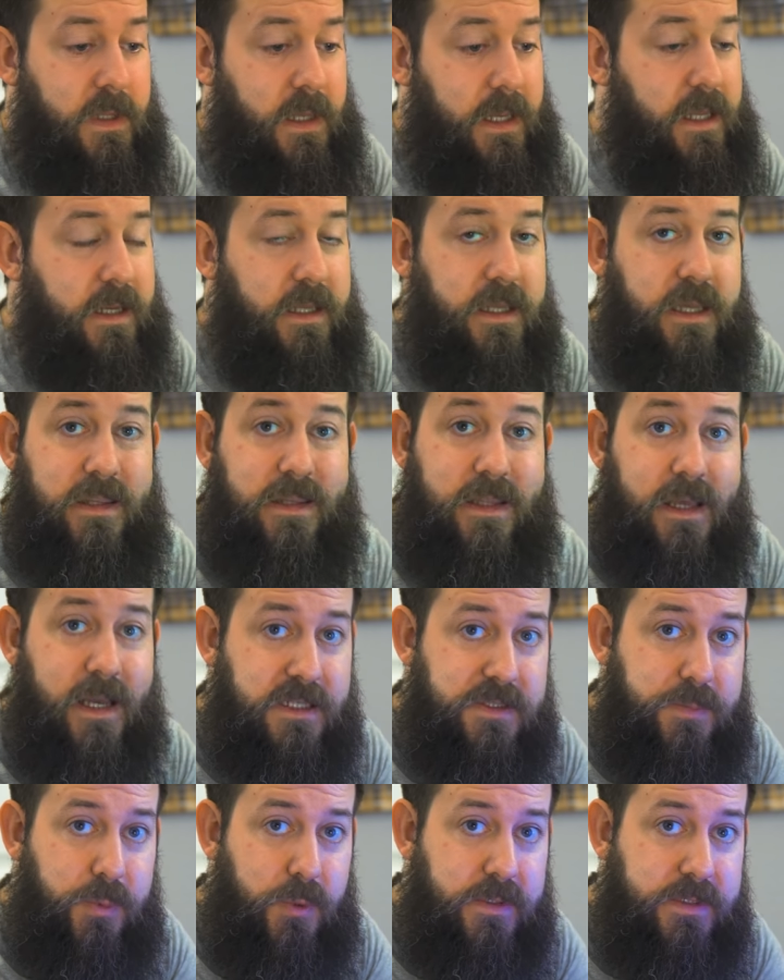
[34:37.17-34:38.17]
And again, the
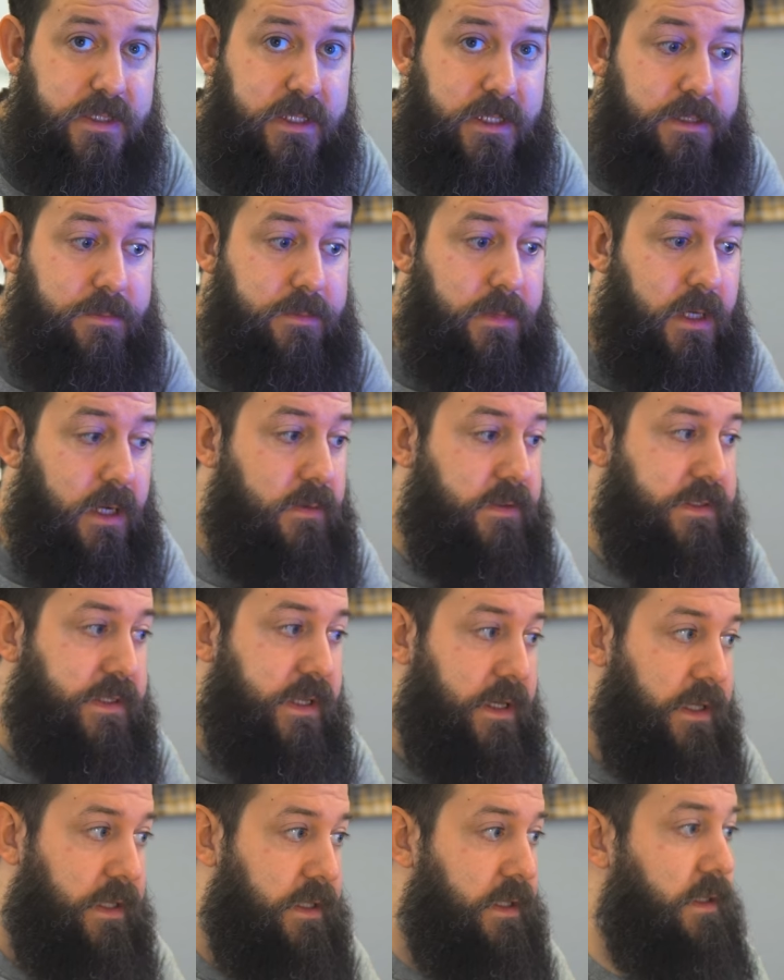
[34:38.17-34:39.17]
export time, I was
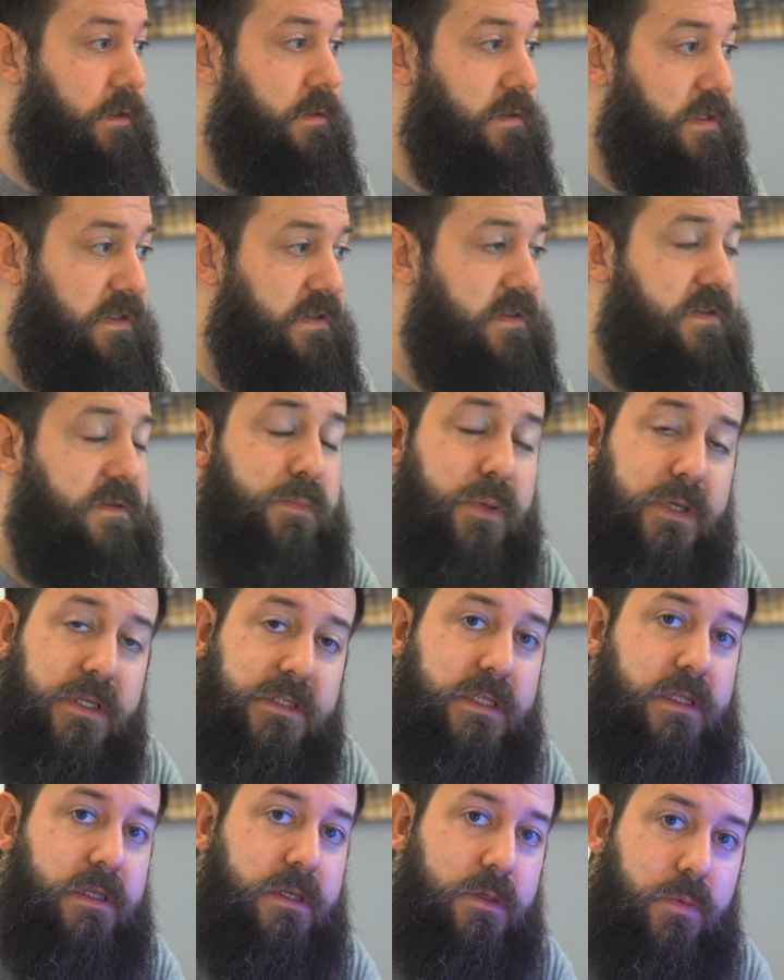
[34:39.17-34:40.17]
like, this is
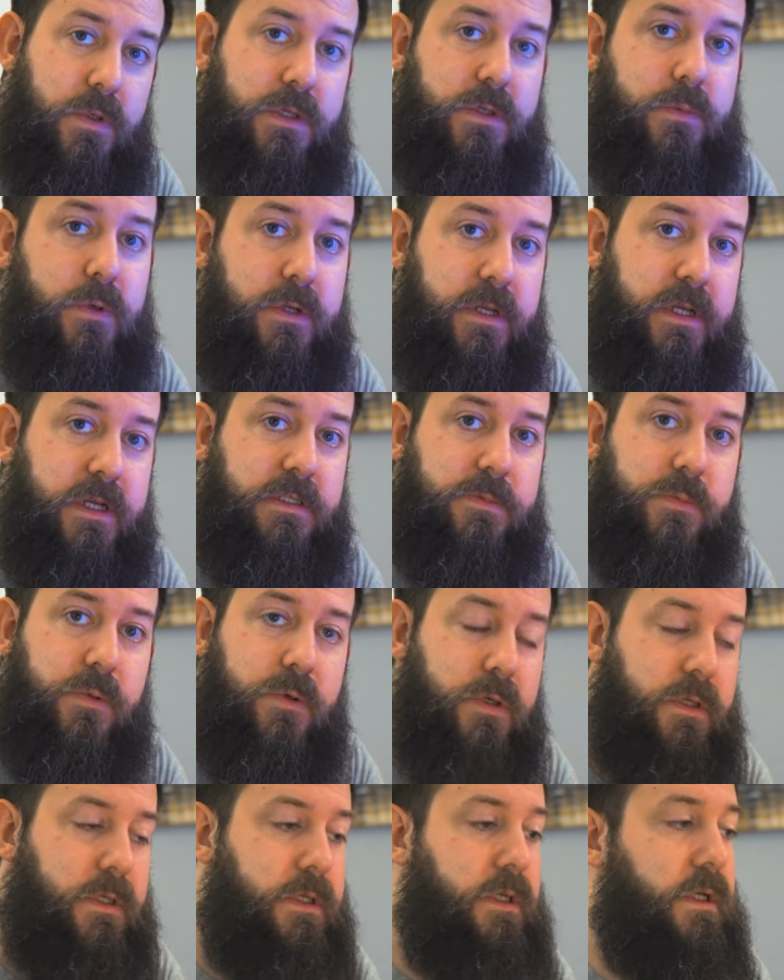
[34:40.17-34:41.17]
basically a one-to-one -one
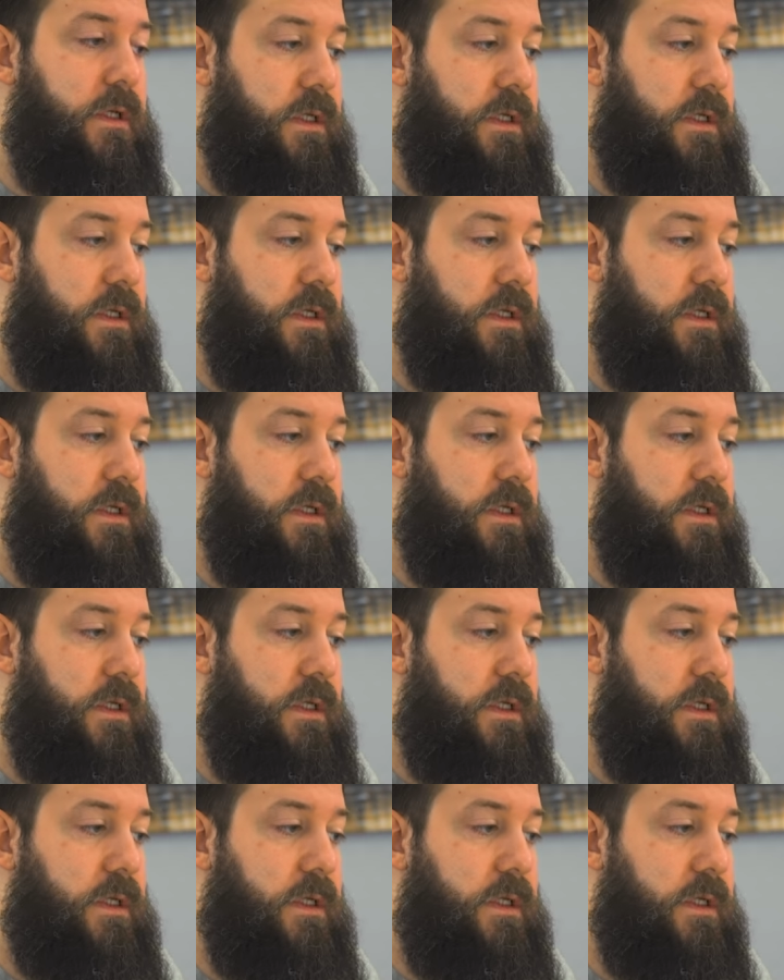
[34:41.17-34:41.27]
export,